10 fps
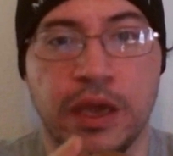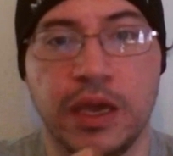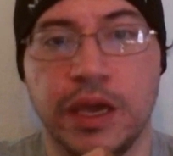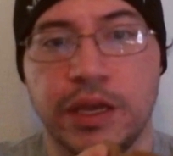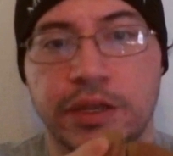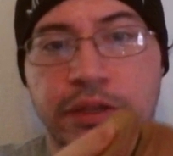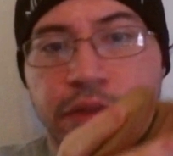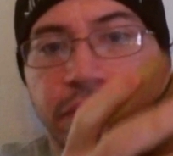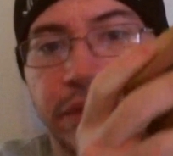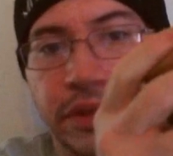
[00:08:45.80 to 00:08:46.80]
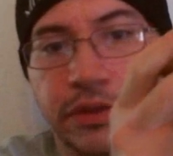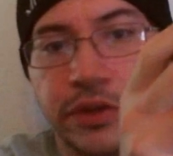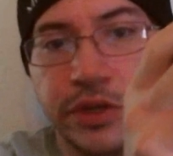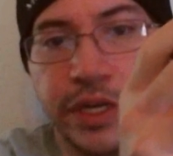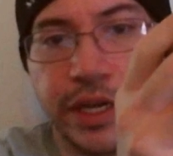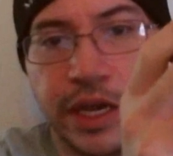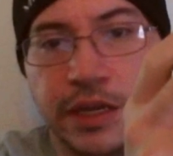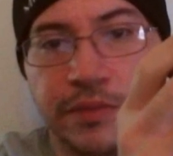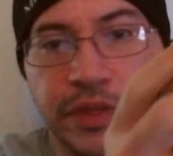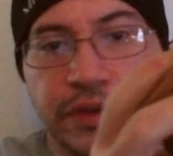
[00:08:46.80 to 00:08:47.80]
and they'll turn it kind
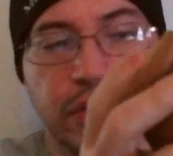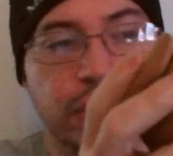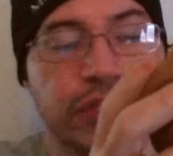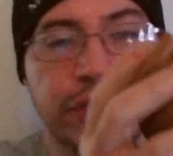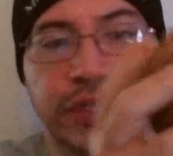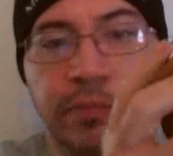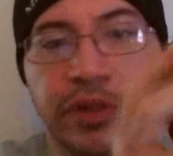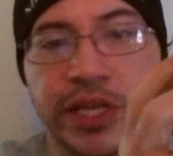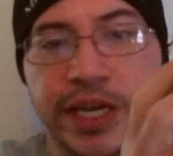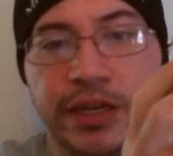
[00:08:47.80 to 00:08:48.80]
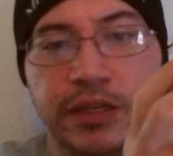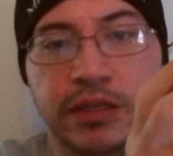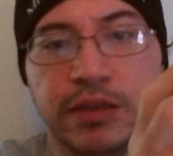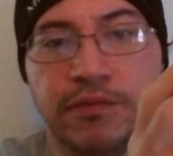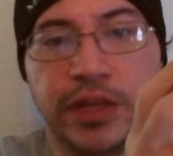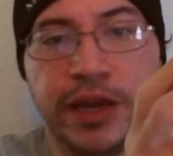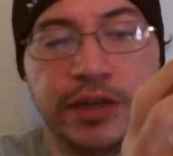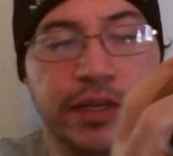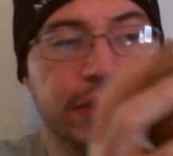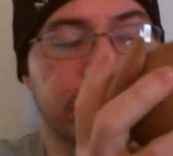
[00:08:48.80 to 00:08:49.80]
of, they'll usually use a plate to
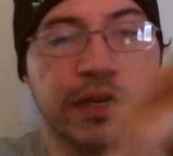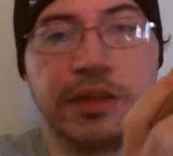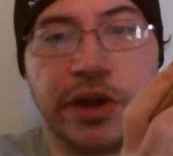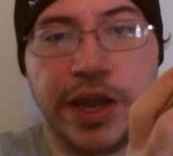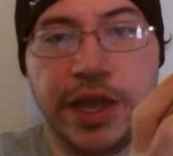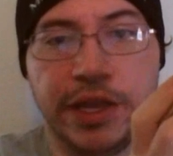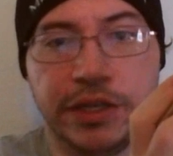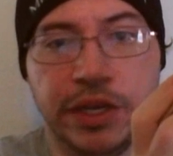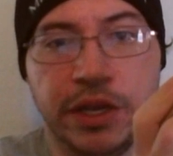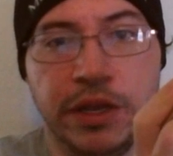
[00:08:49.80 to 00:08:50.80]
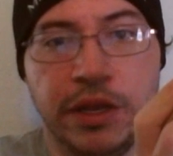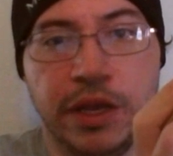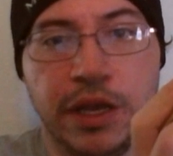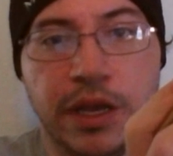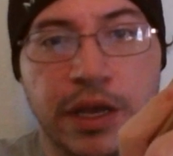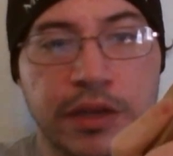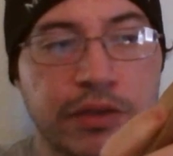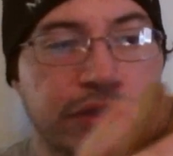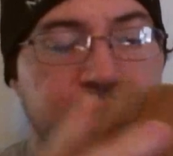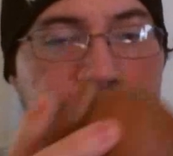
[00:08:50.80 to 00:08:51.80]
flatten it instead of their hand.
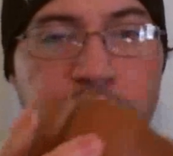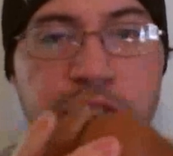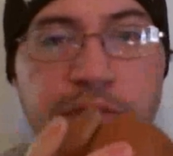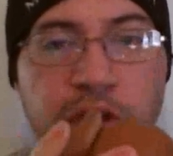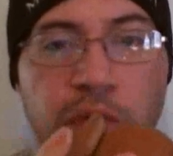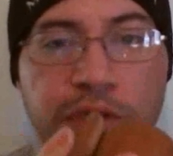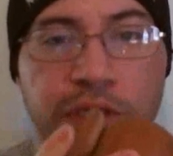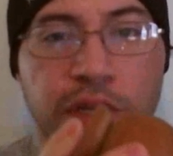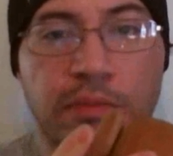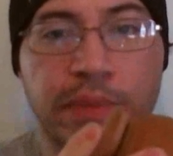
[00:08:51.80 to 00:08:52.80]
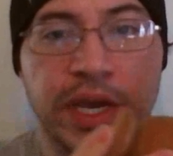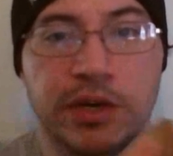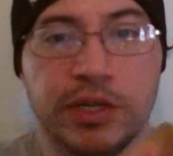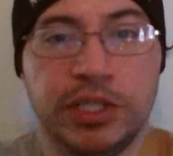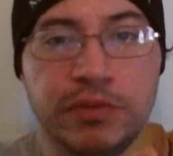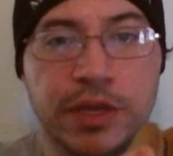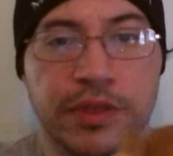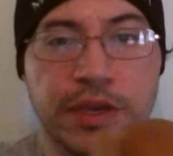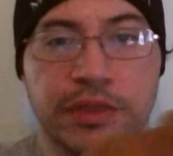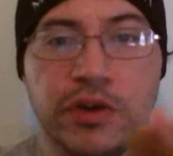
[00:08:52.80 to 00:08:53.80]
Usually because the gourd's a lot bigger too. I
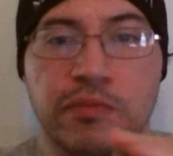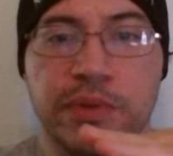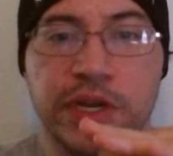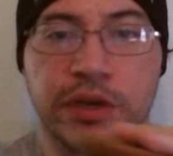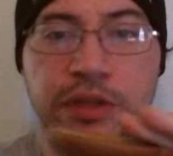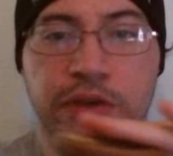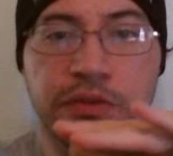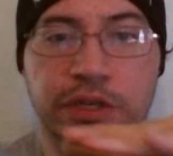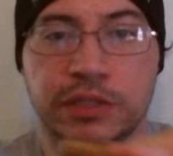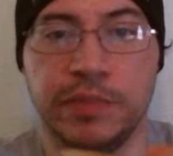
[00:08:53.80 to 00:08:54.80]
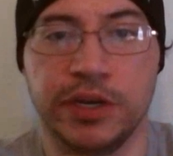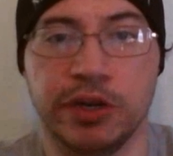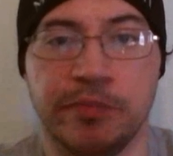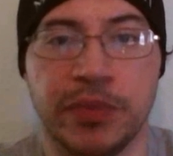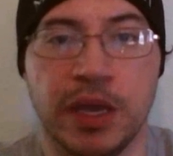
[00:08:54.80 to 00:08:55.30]
think the opening on the gourd is bigger.